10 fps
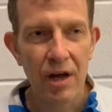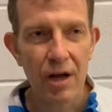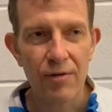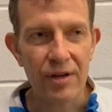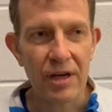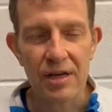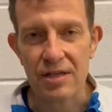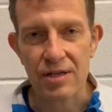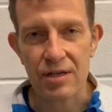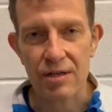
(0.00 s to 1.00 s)
over the years,
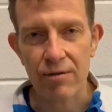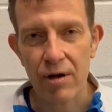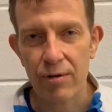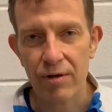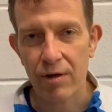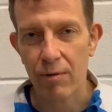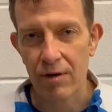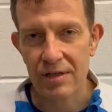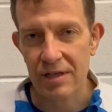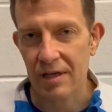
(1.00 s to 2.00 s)
it's just grown, and the
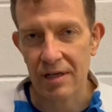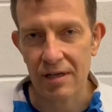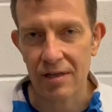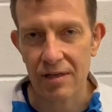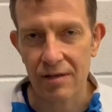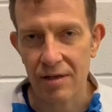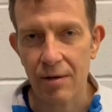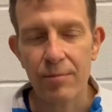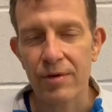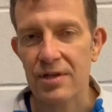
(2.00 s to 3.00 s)
quality and the
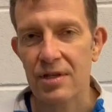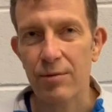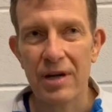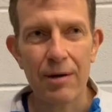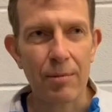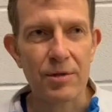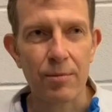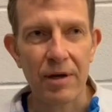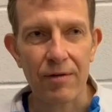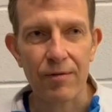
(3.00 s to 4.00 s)
numbers. So we're now up to
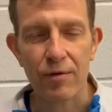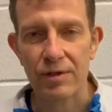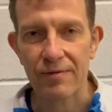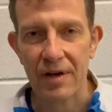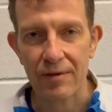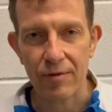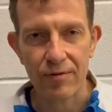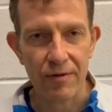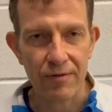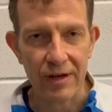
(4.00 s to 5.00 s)
about 45 or
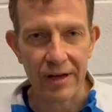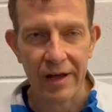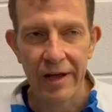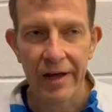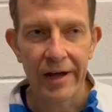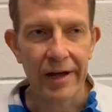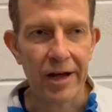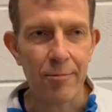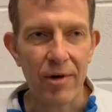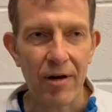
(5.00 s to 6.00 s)
50,
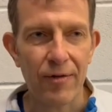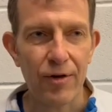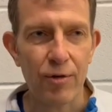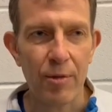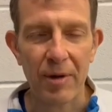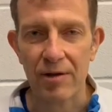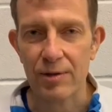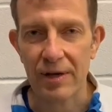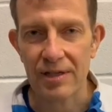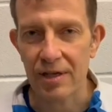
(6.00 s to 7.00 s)
of whom about
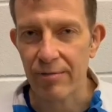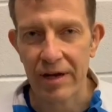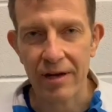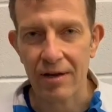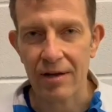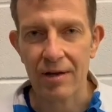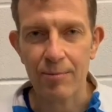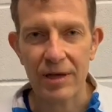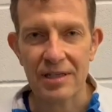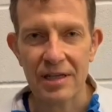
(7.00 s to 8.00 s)
20 are regularly
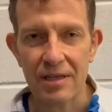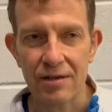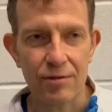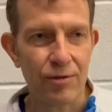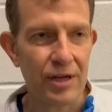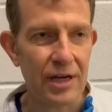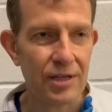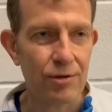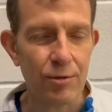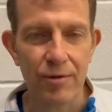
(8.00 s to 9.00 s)
competing at all the
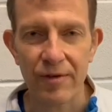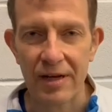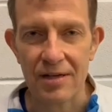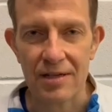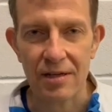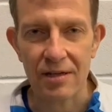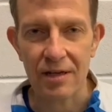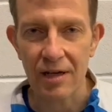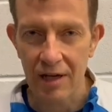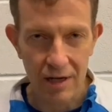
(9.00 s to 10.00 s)
age group events and the
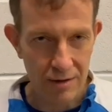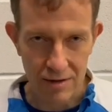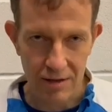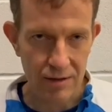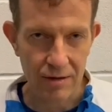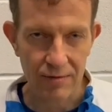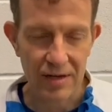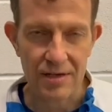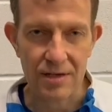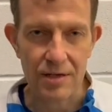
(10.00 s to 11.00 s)
cross-country
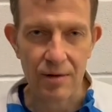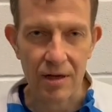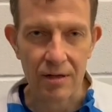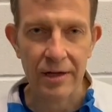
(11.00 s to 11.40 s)
events as well.